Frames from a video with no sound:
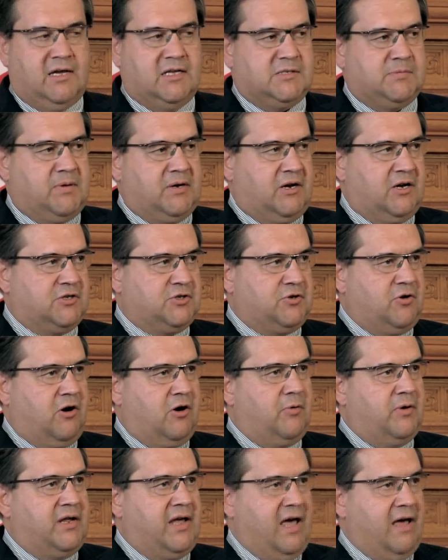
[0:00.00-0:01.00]
is because you
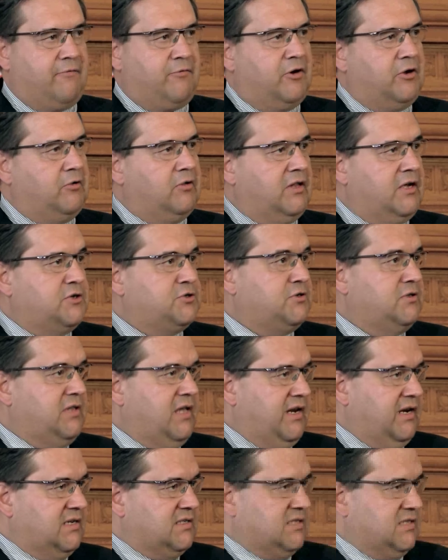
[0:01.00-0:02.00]
already have regulation
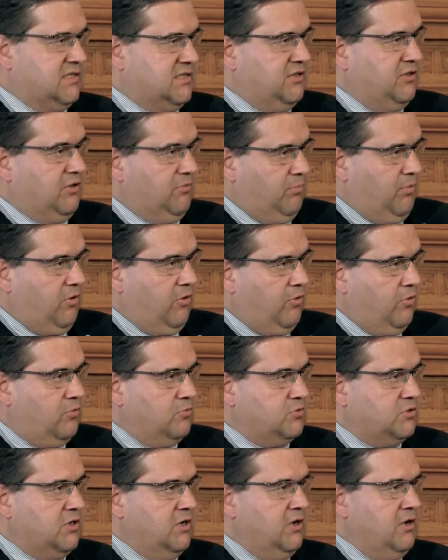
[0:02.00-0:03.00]
that exists in the
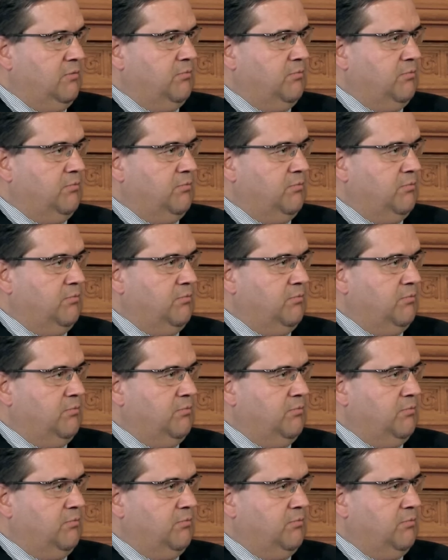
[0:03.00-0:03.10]
boroughs,